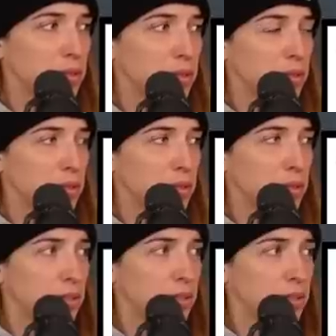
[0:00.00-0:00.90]

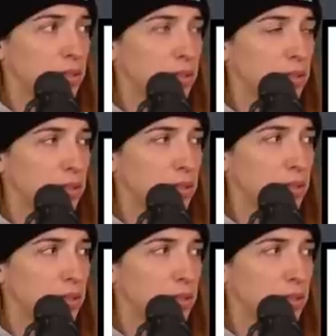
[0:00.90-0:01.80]

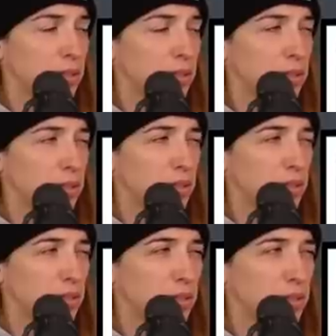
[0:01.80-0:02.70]

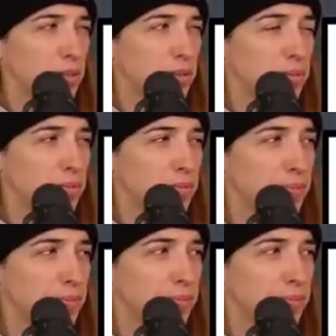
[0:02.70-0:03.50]
The person shown says nothing.